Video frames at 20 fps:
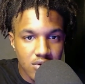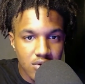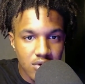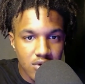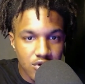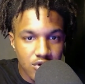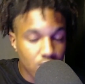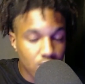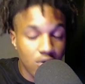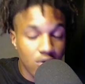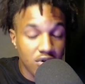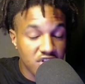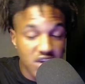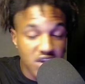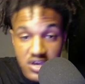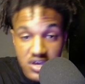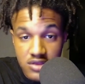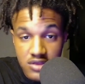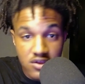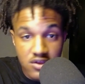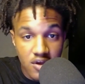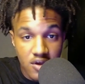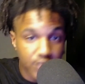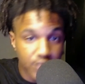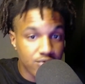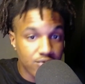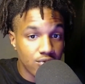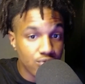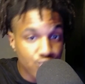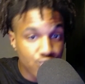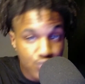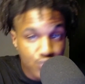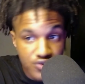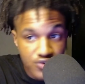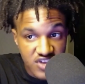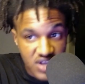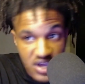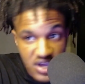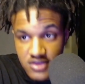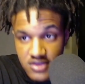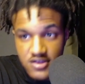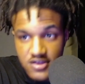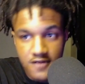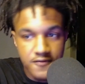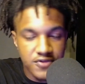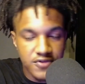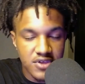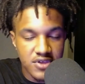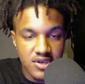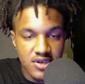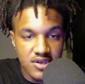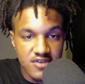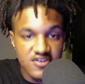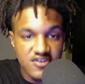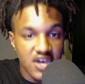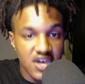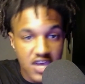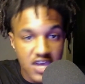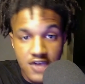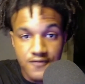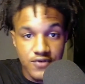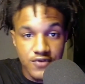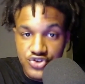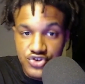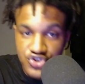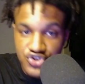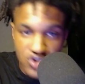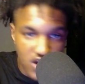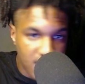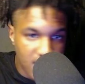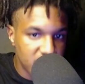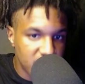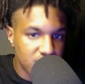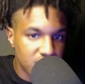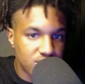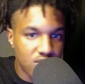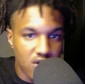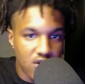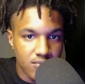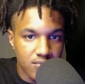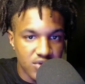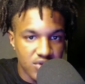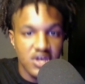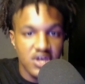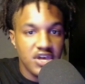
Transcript: you're going to end up on the losing end of things if you're Sean McDermott.